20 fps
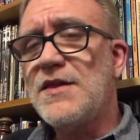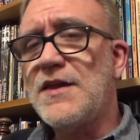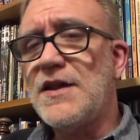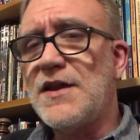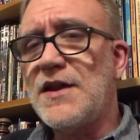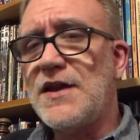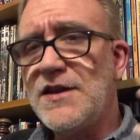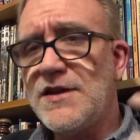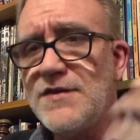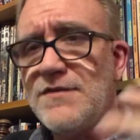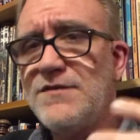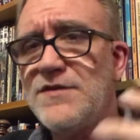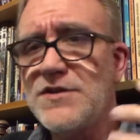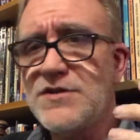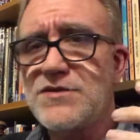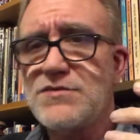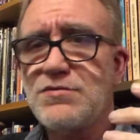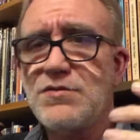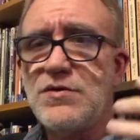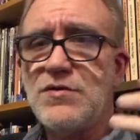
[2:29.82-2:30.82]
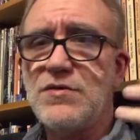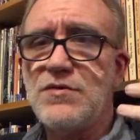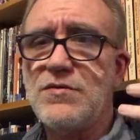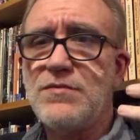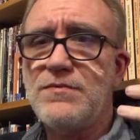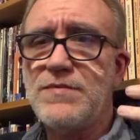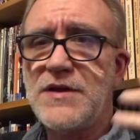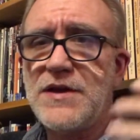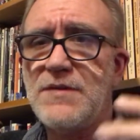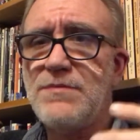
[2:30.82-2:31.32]
individual
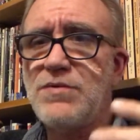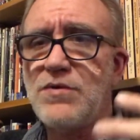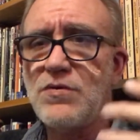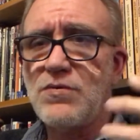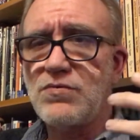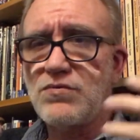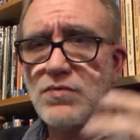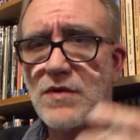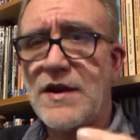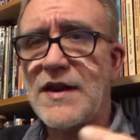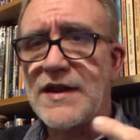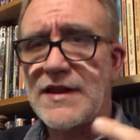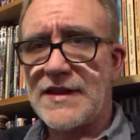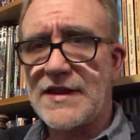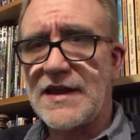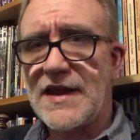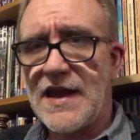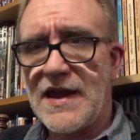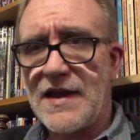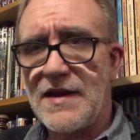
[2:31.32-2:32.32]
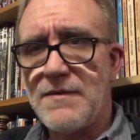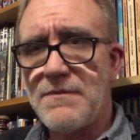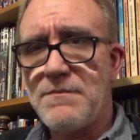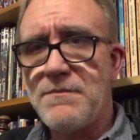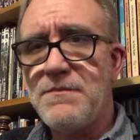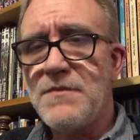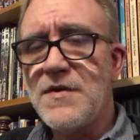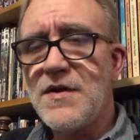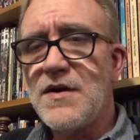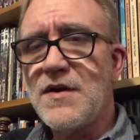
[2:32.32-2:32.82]
people running the game,
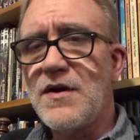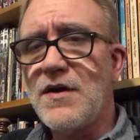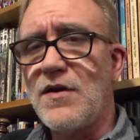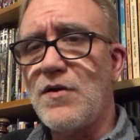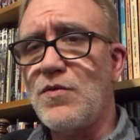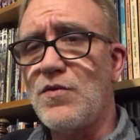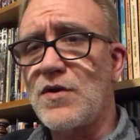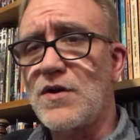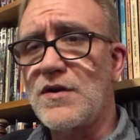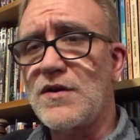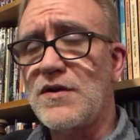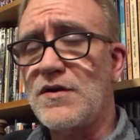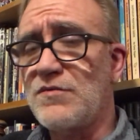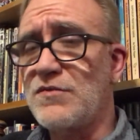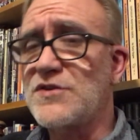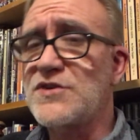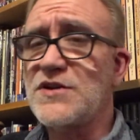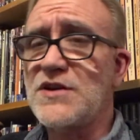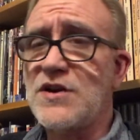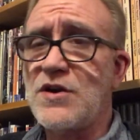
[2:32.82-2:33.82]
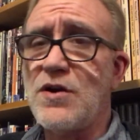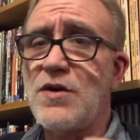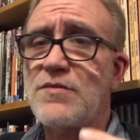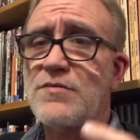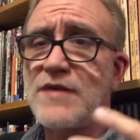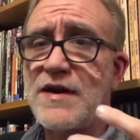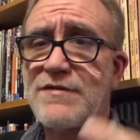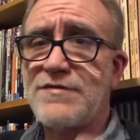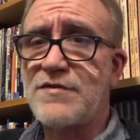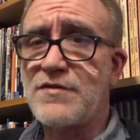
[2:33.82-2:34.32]
who were originally called
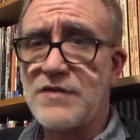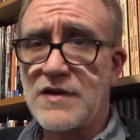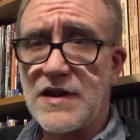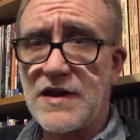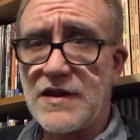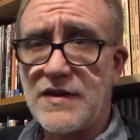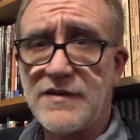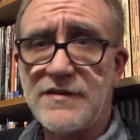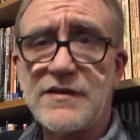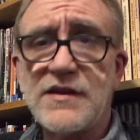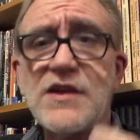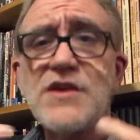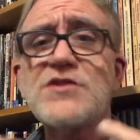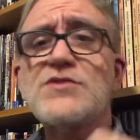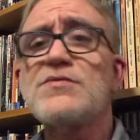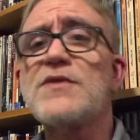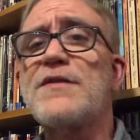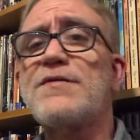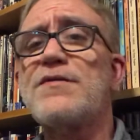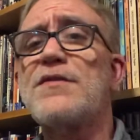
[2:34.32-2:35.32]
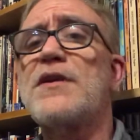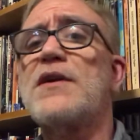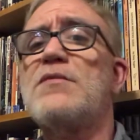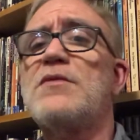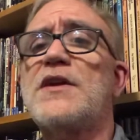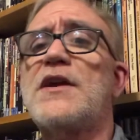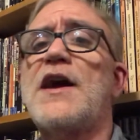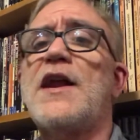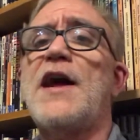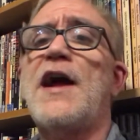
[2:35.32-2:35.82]
referees, each referee
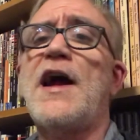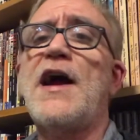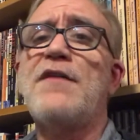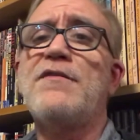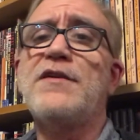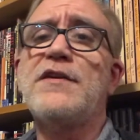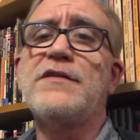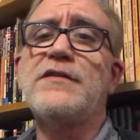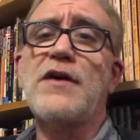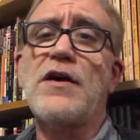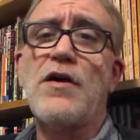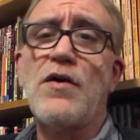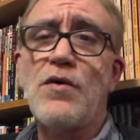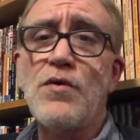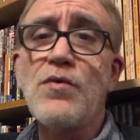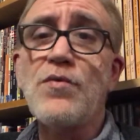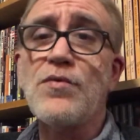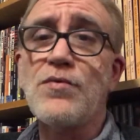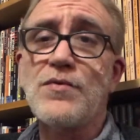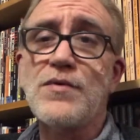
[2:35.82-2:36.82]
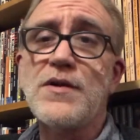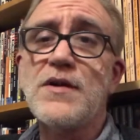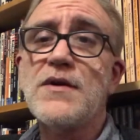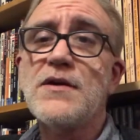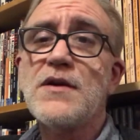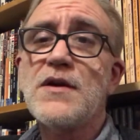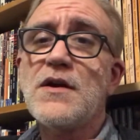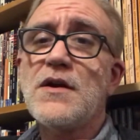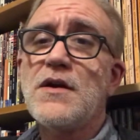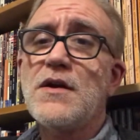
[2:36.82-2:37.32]
would kind of have his own
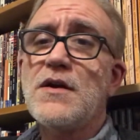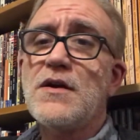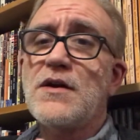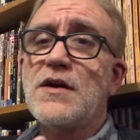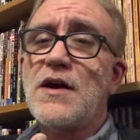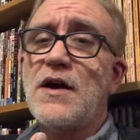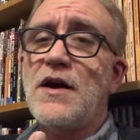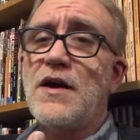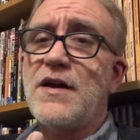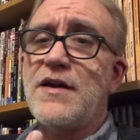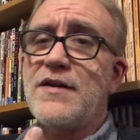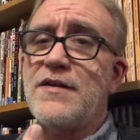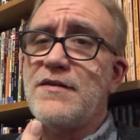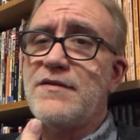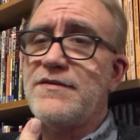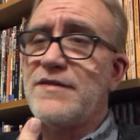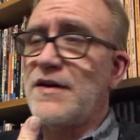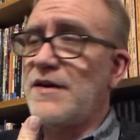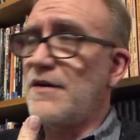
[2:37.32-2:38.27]
kind of